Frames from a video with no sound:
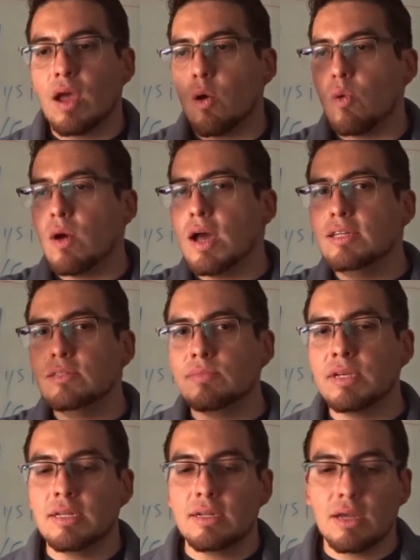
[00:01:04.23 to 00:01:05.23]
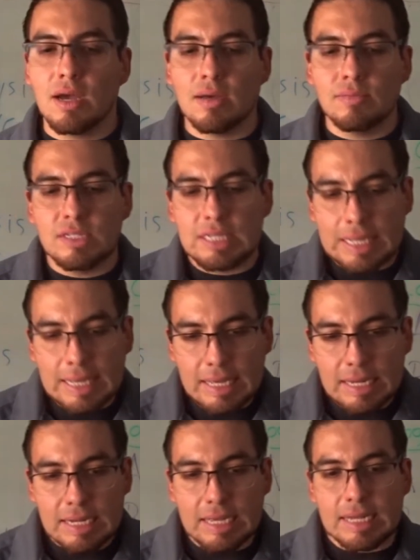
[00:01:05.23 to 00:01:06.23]
a wise man comes
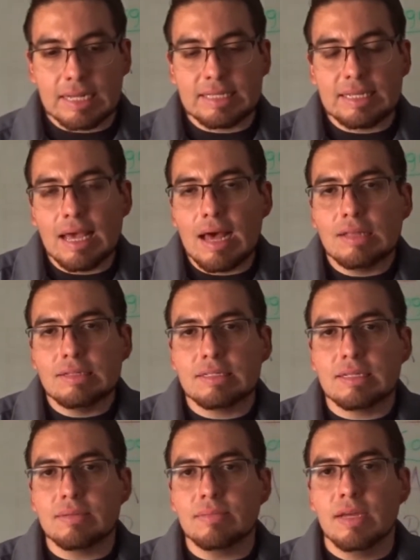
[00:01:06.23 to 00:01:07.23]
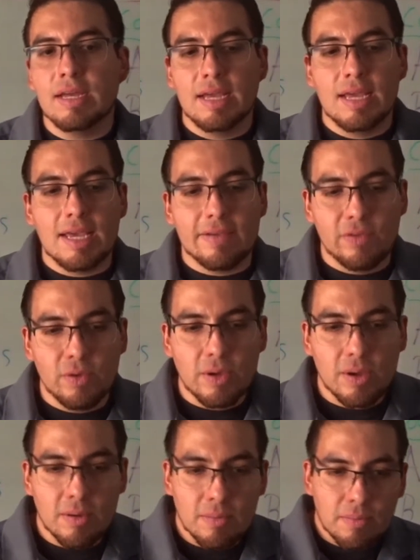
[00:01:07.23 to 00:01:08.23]
in and tells them, if you
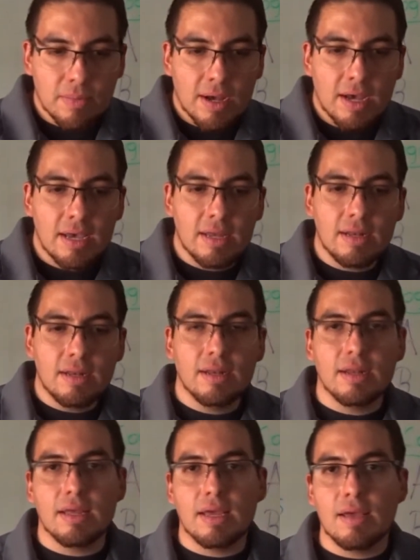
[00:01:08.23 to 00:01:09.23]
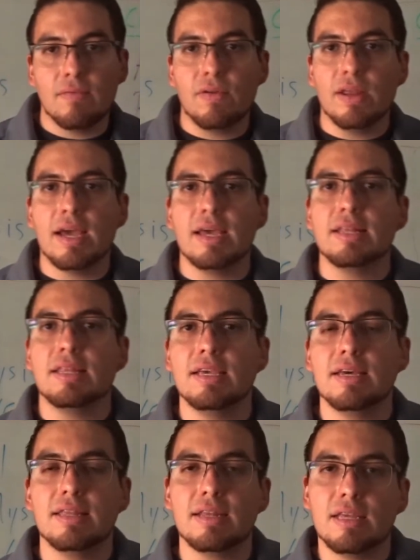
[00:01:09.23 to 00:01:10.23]
combine every
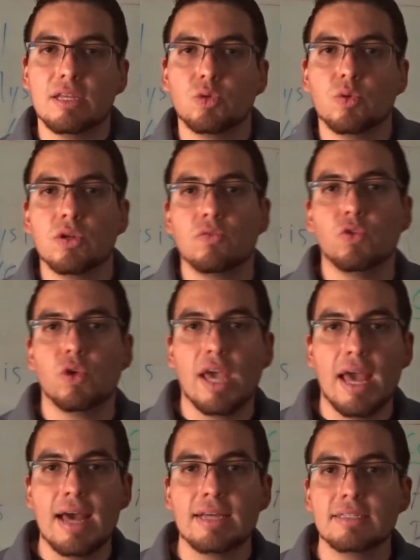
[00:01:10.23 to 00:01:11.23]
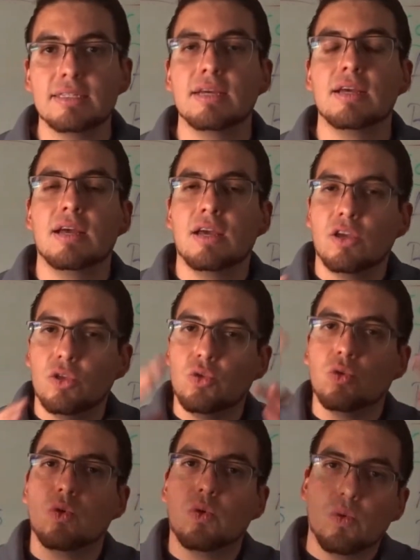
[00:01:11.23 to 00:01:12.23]
idea that each one of you has,
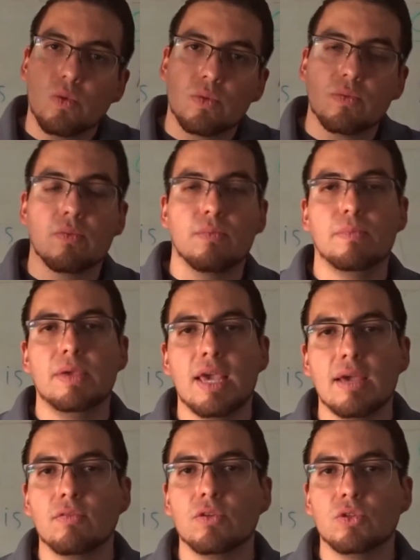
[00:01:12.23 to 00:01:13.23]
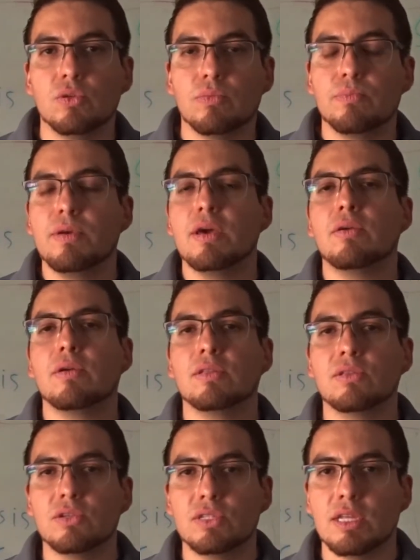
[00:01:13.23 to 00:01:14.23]
you'll be able to better
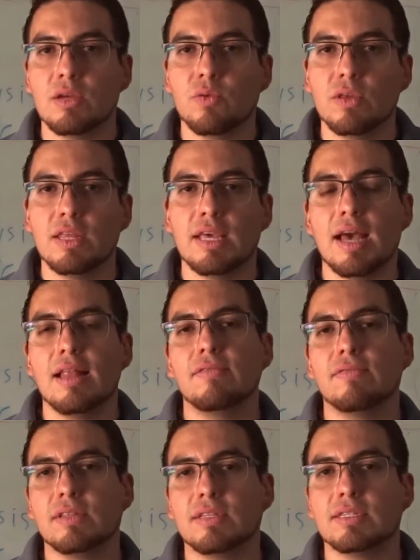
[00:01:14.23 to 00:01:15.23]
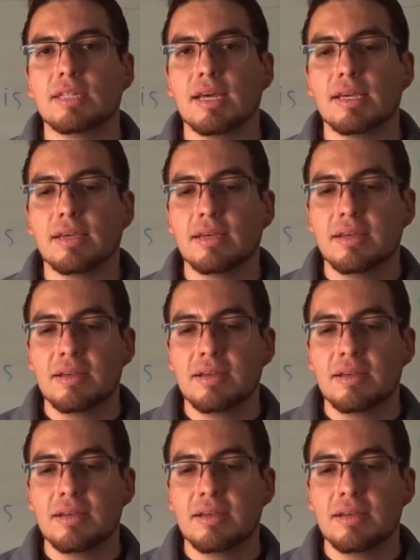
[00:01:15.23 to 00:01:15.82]
understand what the elephant is like.